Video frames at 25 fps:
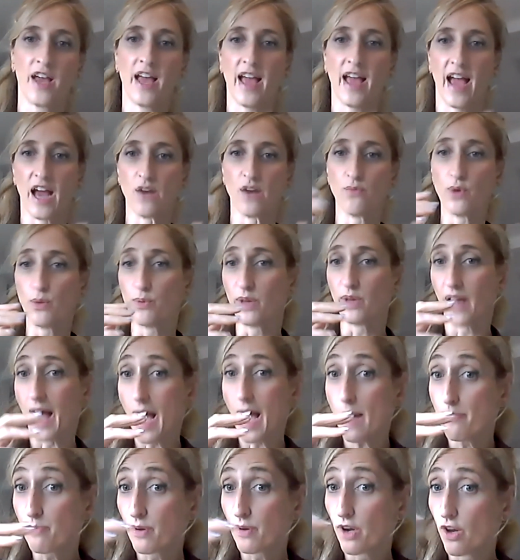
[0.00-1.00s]
and we will
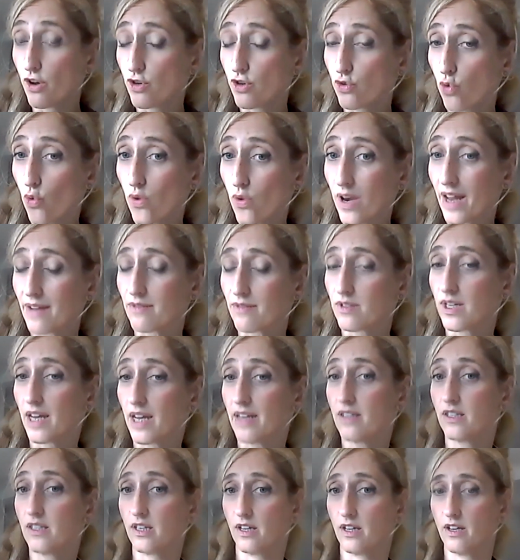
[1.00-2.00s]
upload all our
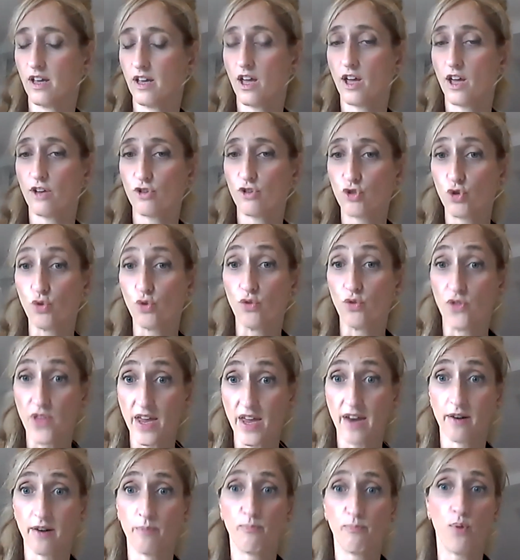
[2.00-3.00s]
data to
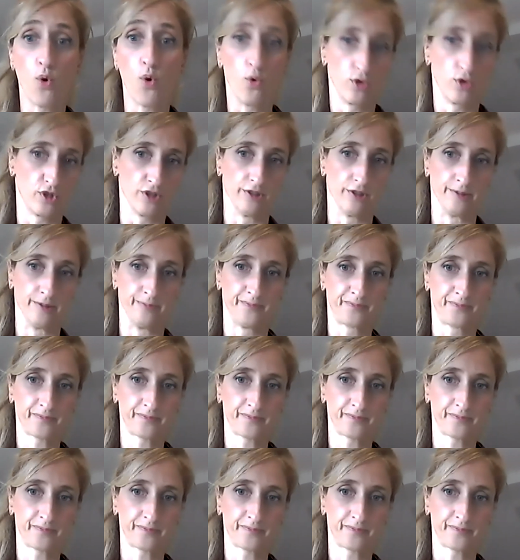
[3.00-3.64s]
their portal.